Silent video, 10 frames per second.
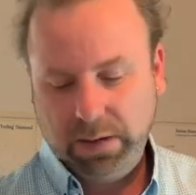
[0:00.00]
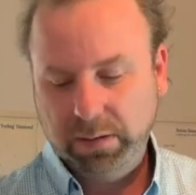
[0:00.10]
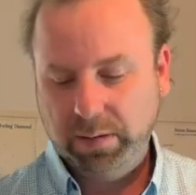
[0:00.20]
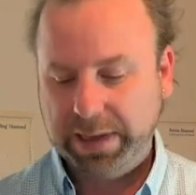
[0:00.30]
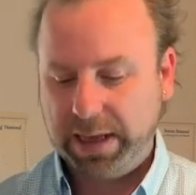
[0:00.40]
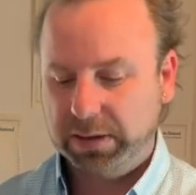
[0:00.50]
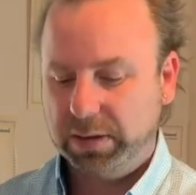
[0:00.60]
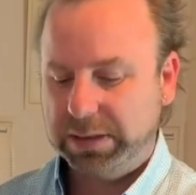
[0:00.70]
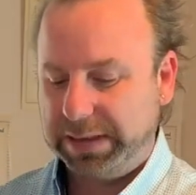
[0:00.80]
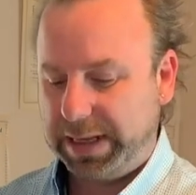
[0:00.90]
without
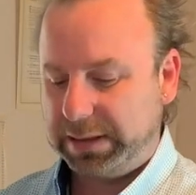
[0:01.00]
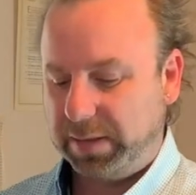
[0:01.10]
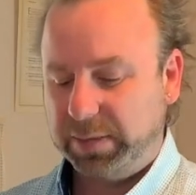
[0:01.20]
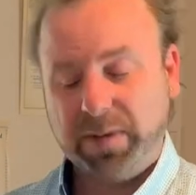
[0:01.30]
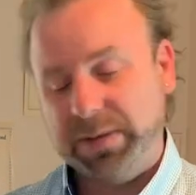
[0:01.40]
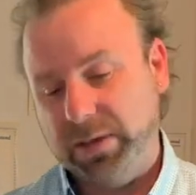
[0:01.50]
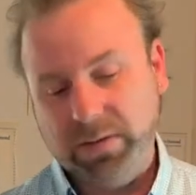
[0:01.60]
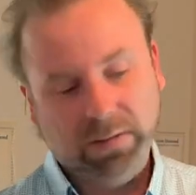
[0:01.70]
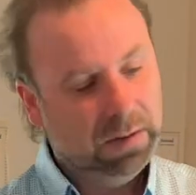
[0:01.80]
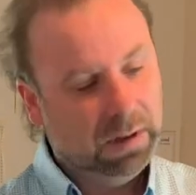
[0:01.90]
using that. Sometimes
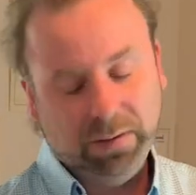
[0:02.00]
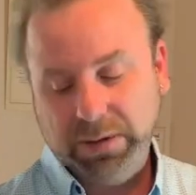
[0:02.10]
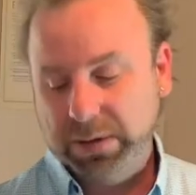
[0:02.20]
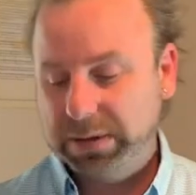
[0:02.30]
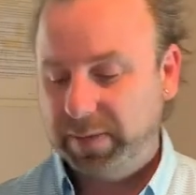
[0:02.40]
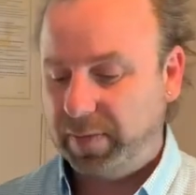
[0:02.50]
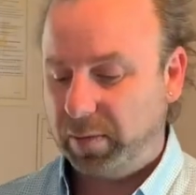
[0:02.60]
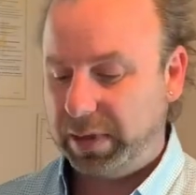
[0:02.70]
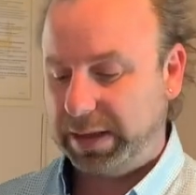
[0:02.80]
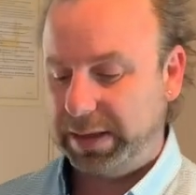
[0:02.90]
I'll use them if I
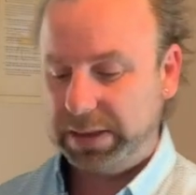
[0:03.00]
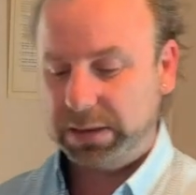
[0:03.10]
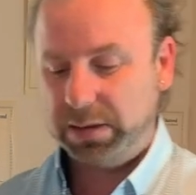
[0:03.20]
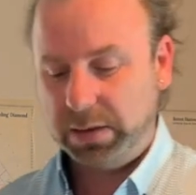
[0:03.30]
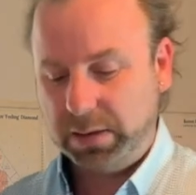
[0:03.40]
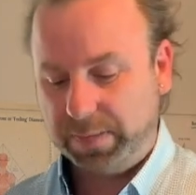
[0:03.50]
really need to.